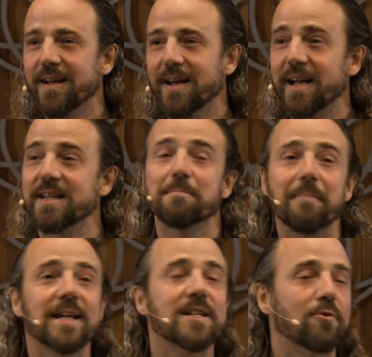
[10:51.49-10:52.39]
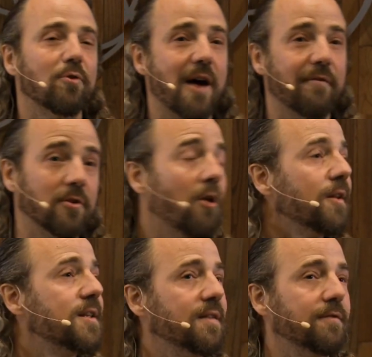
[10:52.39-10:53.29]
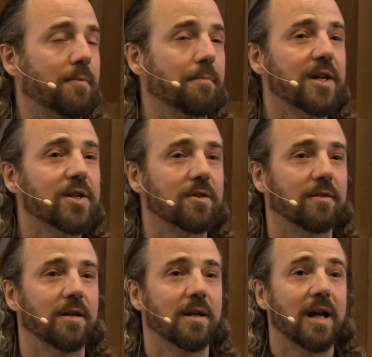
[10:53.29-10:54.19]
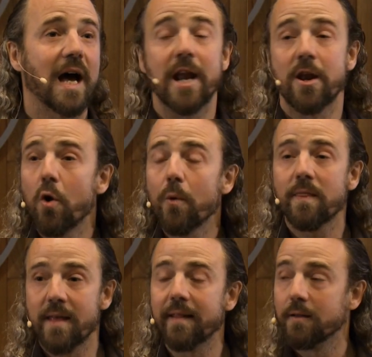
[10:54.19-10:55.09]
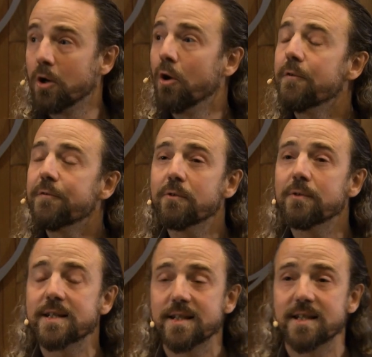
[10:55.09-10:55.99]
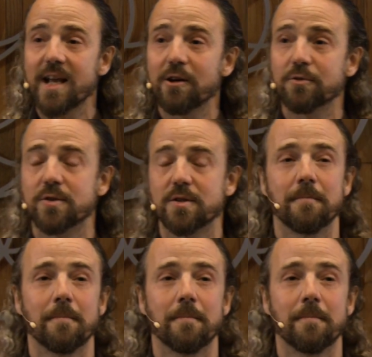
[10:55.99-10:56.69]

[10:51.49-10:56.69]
And it's amazing to have all this information and knowing that low-frequency sounds